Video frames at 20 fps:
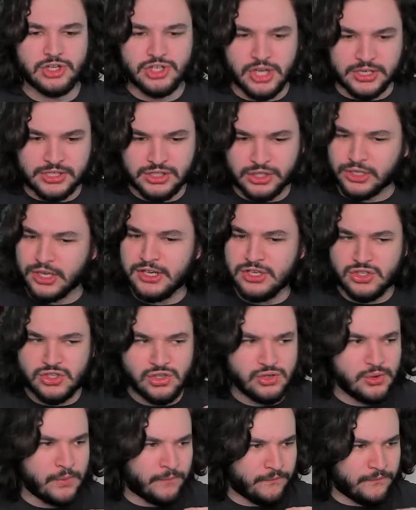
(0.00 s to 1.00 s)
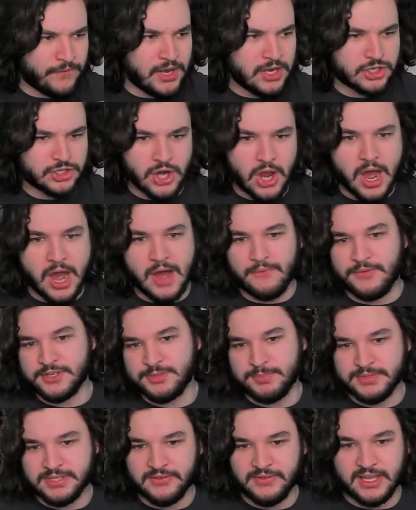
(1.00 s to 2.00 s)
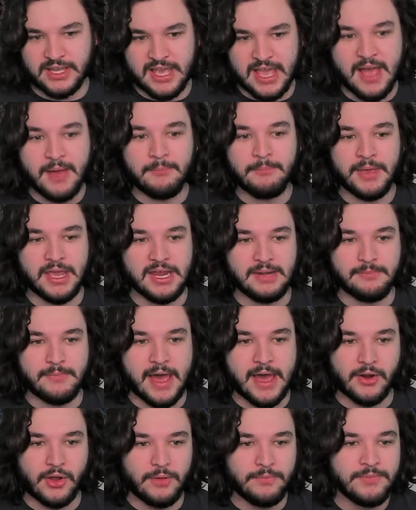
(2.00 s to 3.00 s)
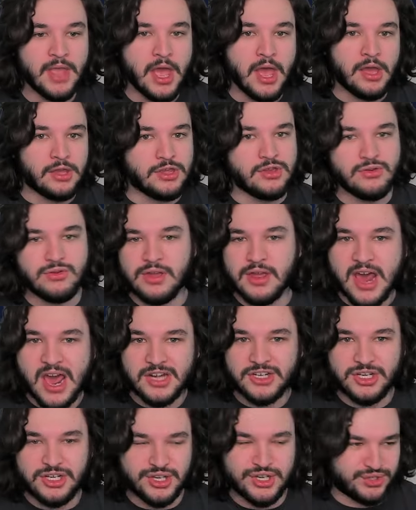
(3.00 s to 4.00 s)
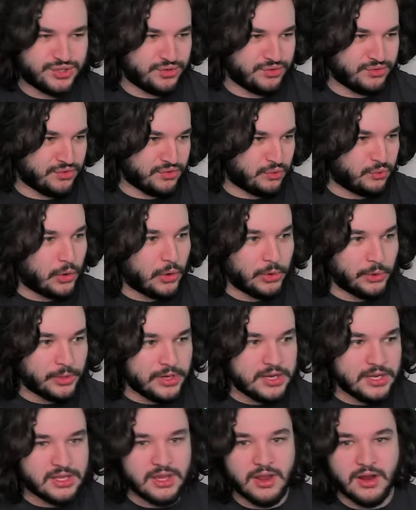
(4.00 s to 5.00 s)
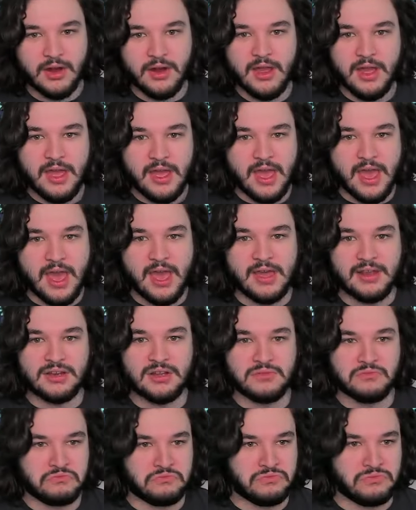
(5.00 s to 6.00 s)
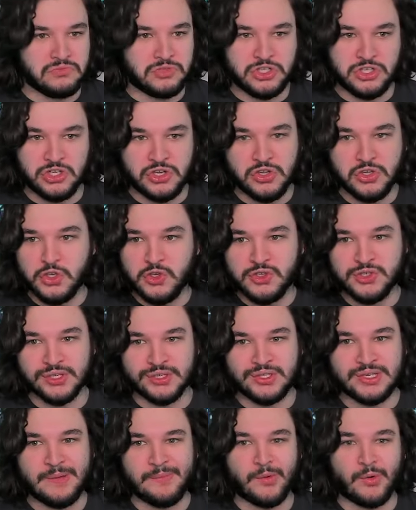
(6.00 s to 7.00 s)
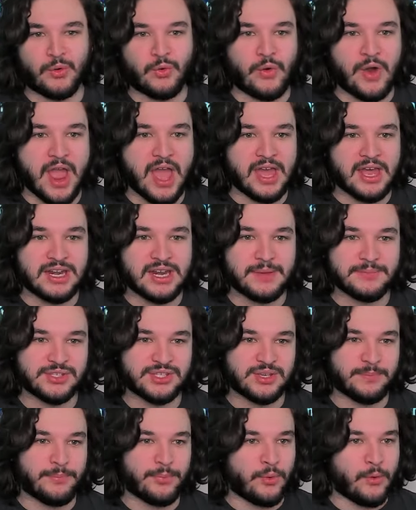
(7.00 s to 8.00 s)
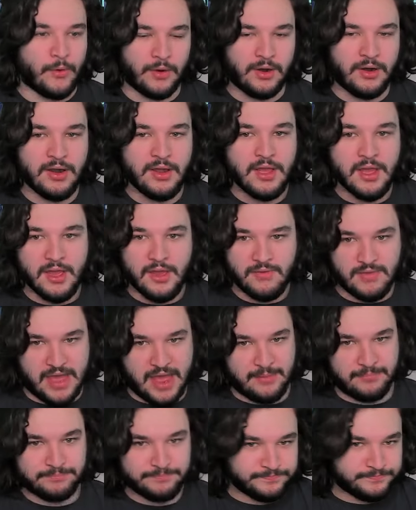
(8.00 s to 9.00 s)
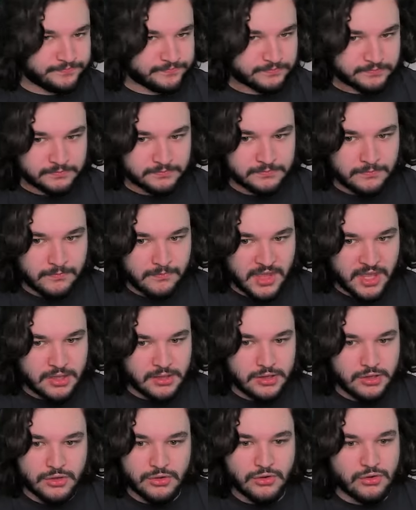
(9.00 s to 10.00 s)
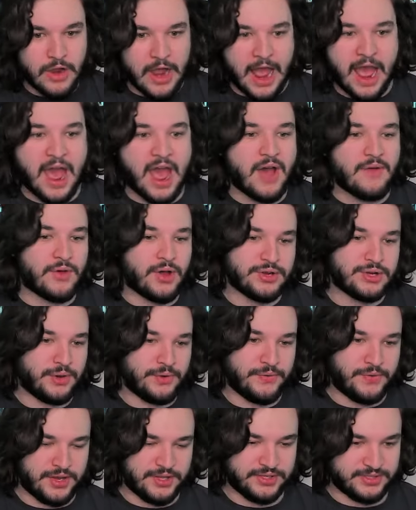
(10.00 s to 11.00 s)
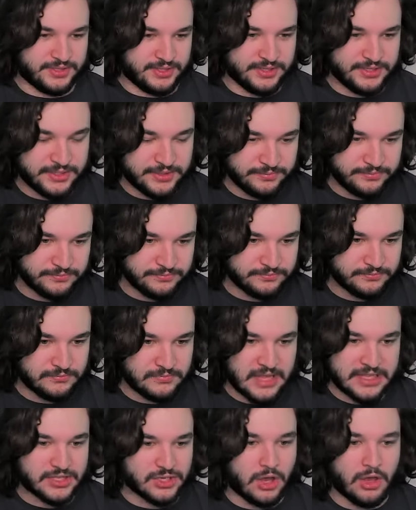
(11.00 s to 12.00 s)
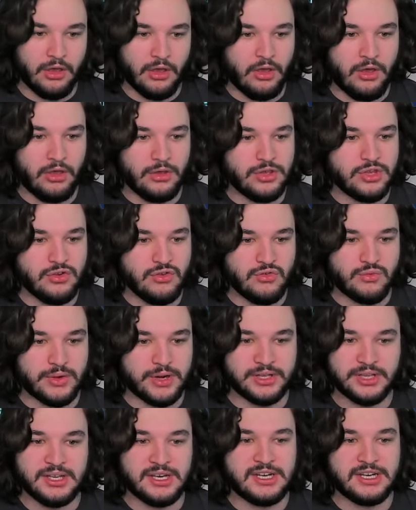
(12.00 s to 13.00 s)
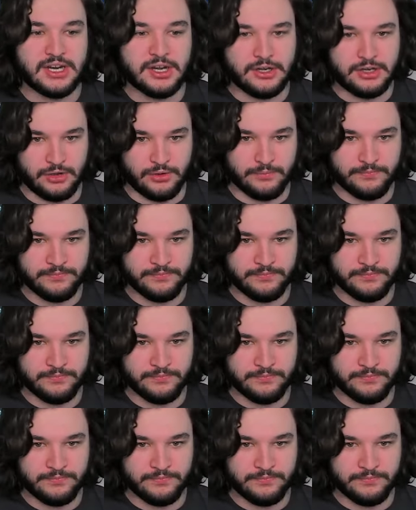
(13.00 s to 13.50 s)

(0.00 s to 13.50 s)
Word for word: just looking to finish off a specific campaign battle, you could actually just roll in here and choose some random support that you have on your friends list. That's all you really need to do.